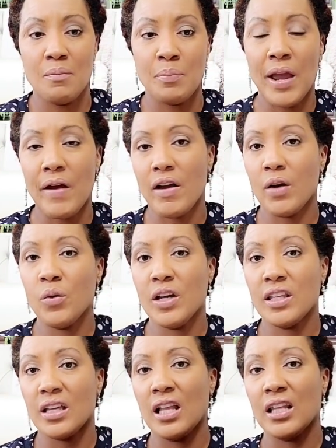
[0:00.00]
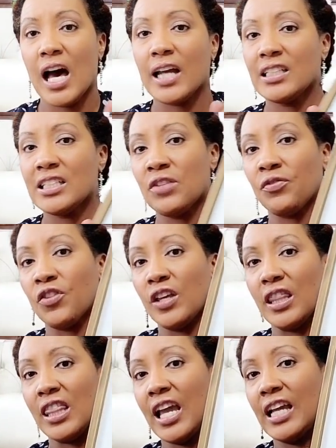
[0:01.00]
pair it with a lot of
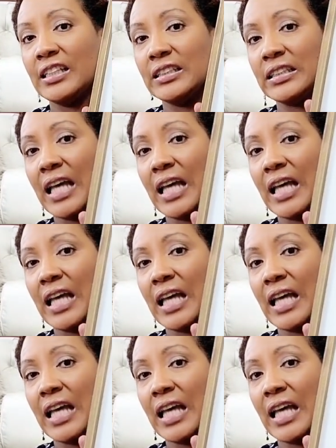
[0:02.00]
different things.